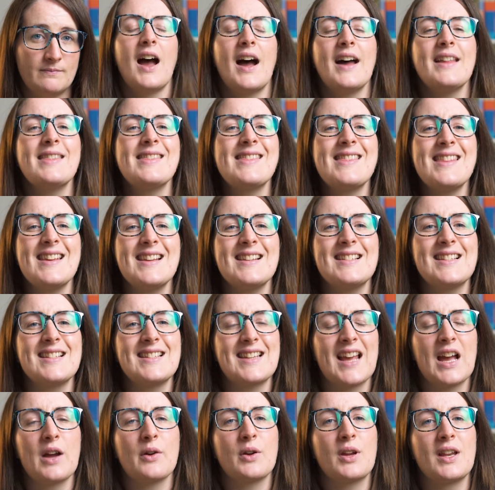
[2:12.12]
And this is
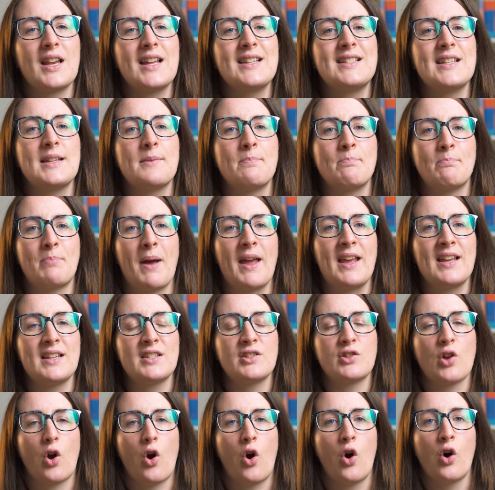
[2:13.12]
calculated
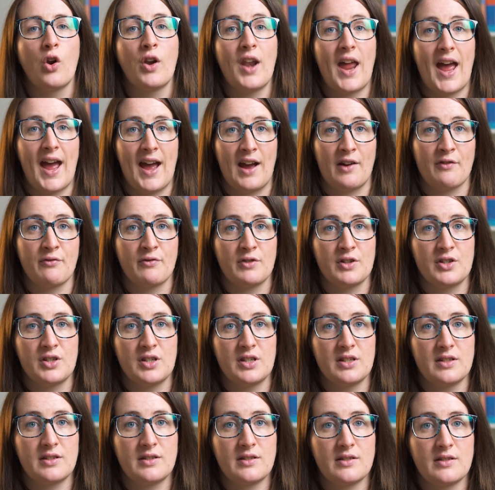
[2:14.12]
based on
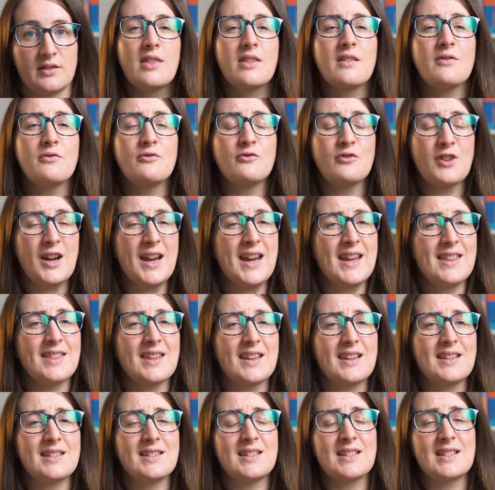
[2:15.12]
averages. The rate
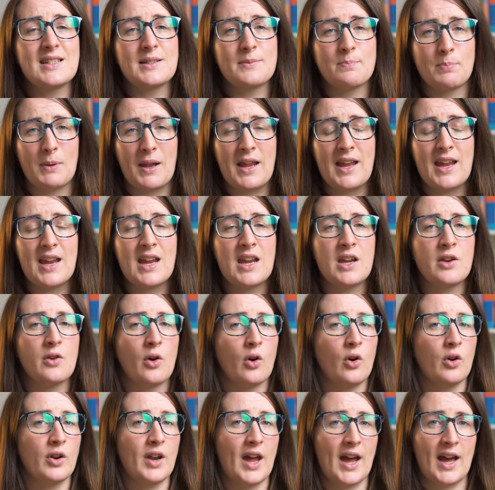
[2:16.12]
that is displayed
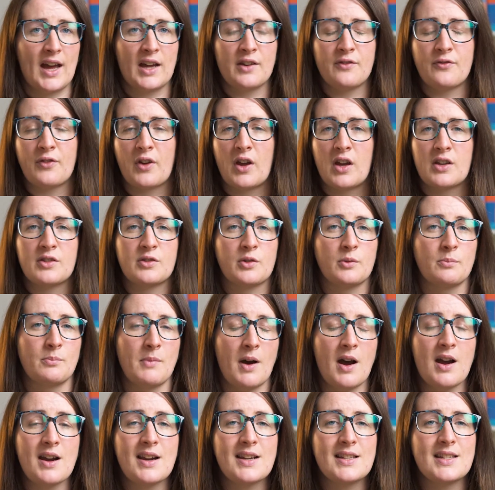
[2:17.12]
on adverts or
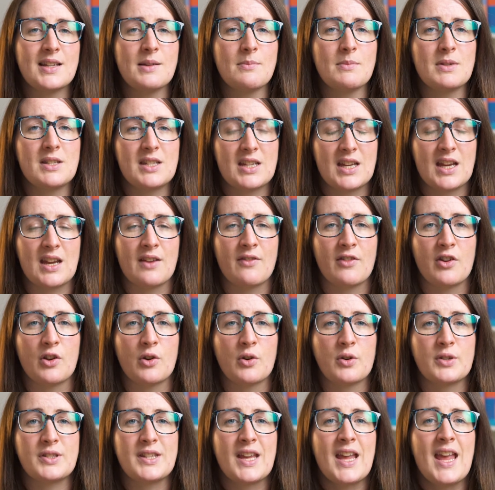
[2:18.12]
marketing
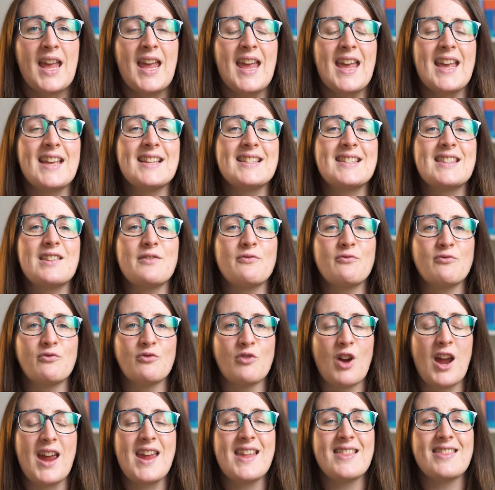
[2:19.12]
materials is the
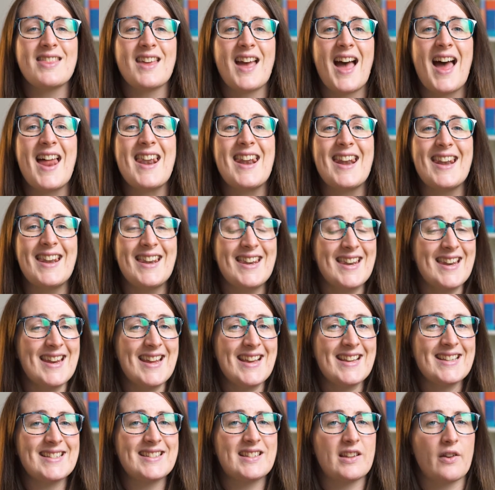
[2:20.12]
rate that at
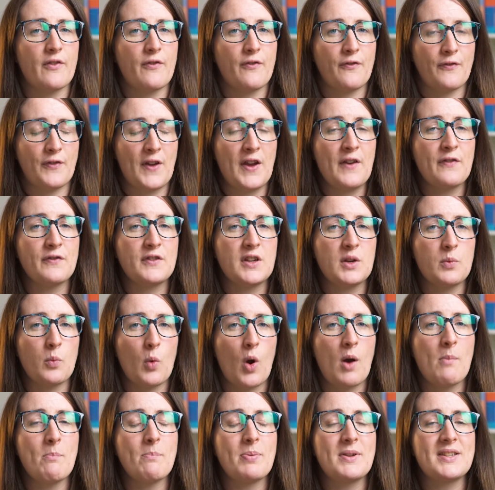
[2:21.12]
least
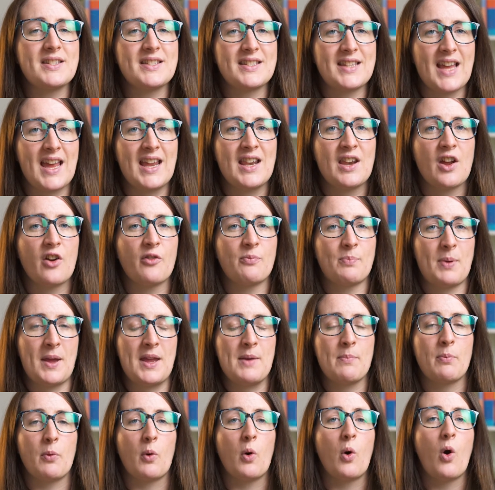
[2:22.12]
51% of
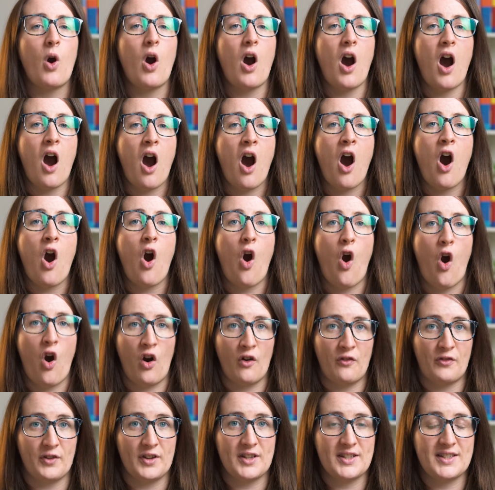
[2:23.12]
people are
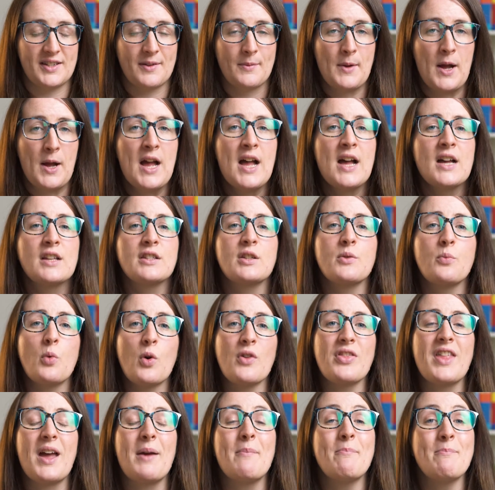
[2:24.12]
offered. So
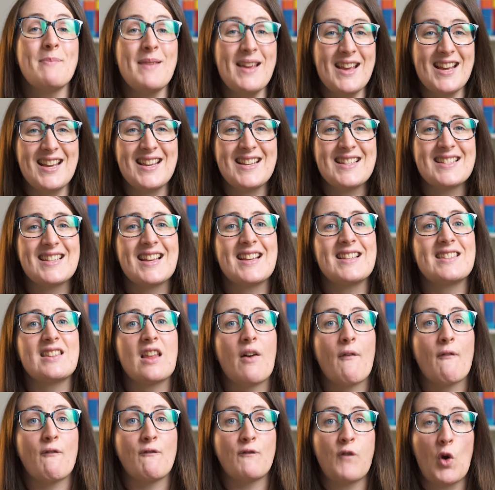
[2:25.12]
what that means is
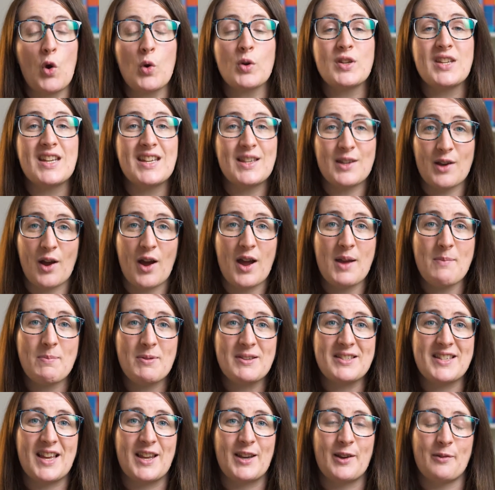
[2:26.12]
that
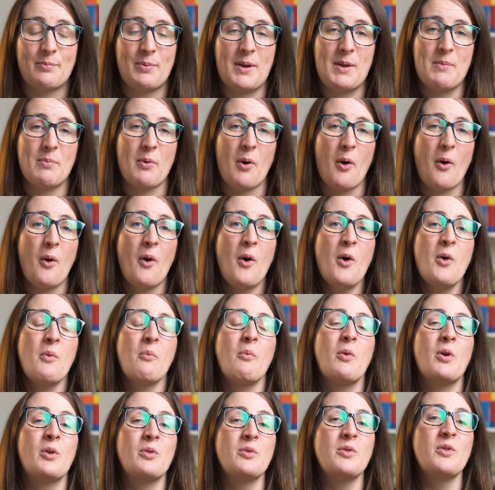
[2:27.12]
49% of people
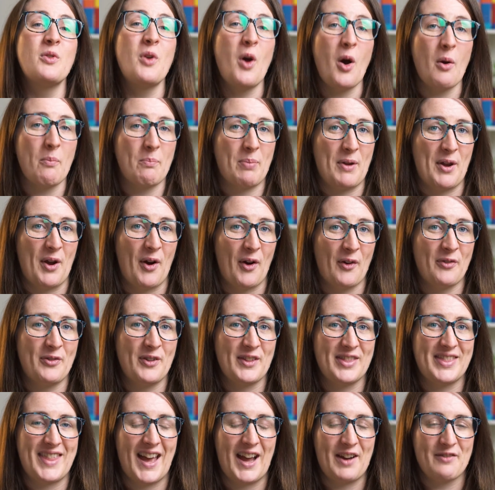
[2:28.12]
will not be
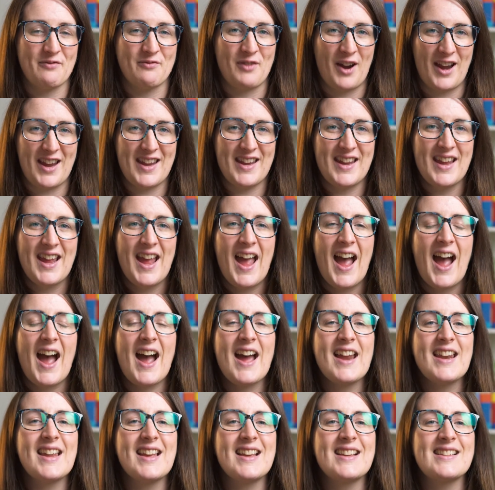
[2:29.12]
offered that rate,
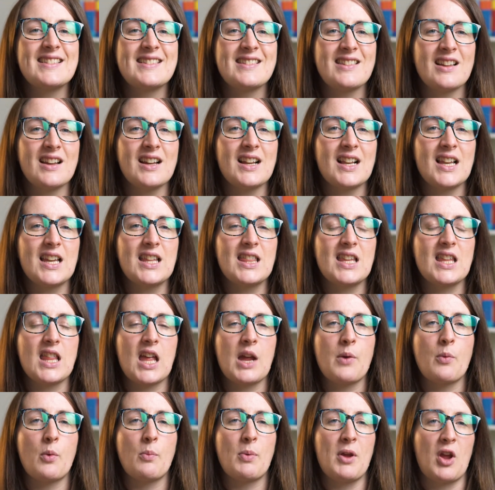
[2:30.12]
and it is likely that
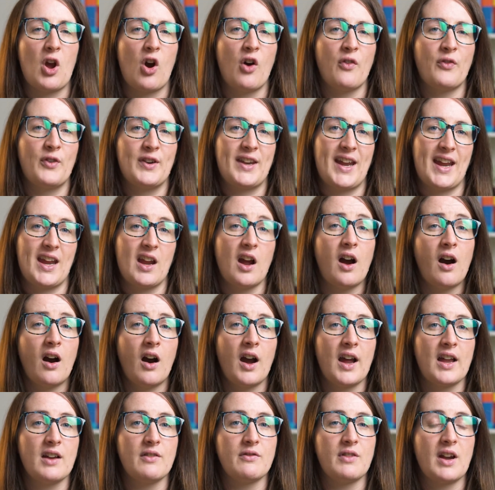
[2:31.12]
they will be offered a
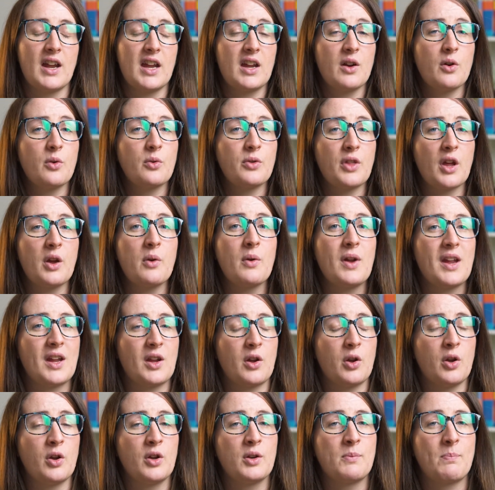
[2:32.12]
higher rate, although it
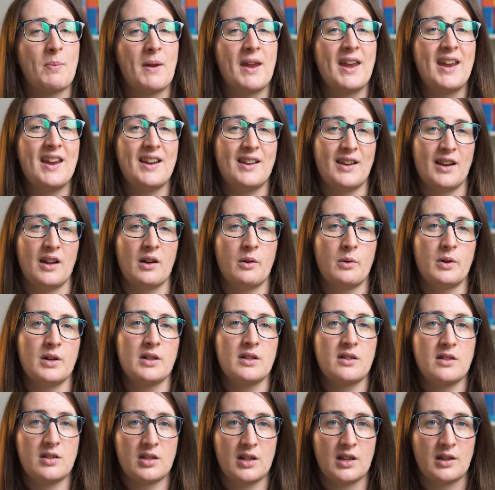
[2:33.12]
could be lower
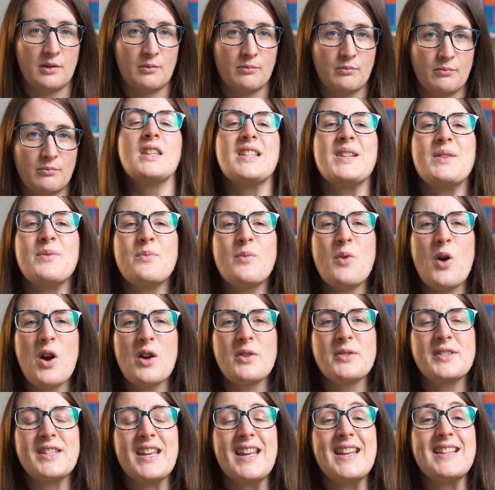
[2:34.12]
too. So
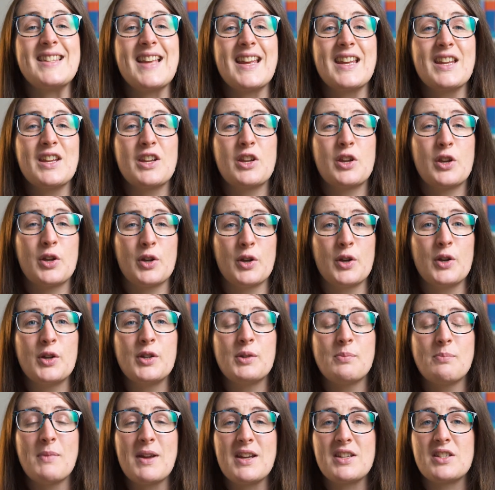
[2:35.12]
whilst it is a
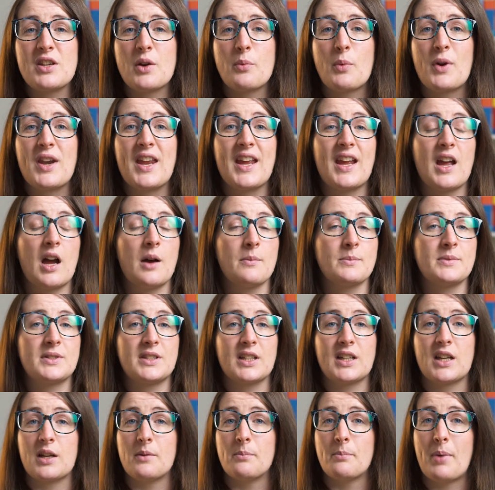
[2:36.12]
good measure when it comes
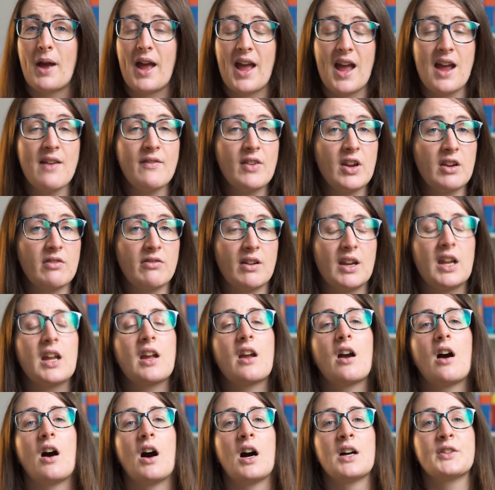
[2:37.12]
to comparing credit
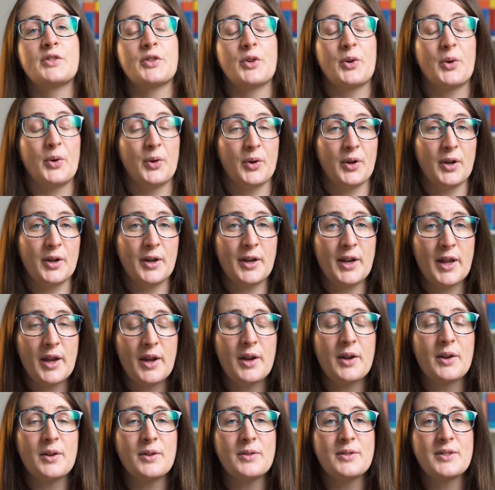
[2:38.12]
cards or
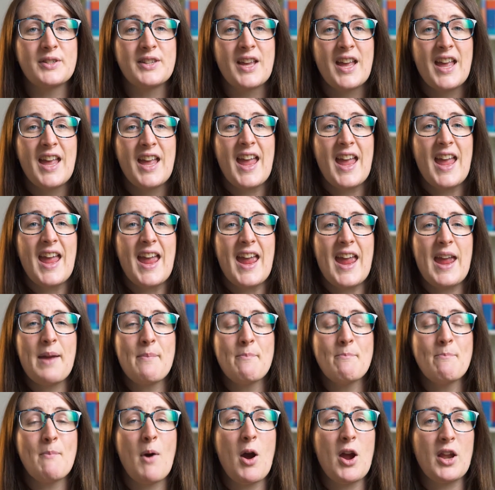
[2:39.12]
loans,
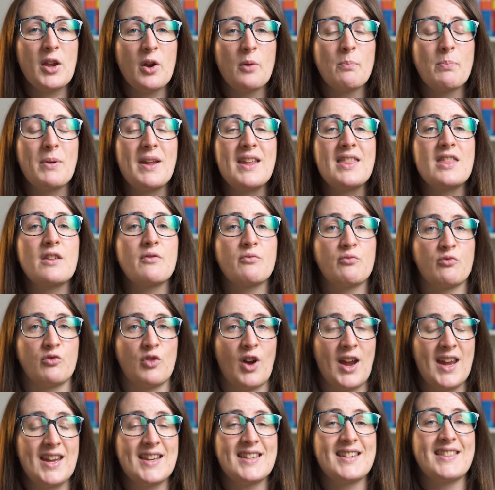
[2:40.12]
it might not be the
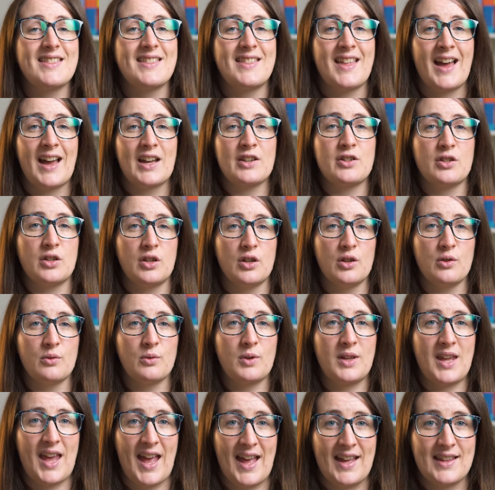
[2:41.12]
rate that you
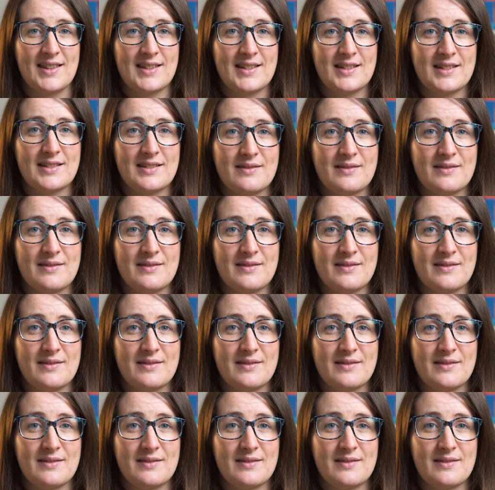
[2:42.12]
get.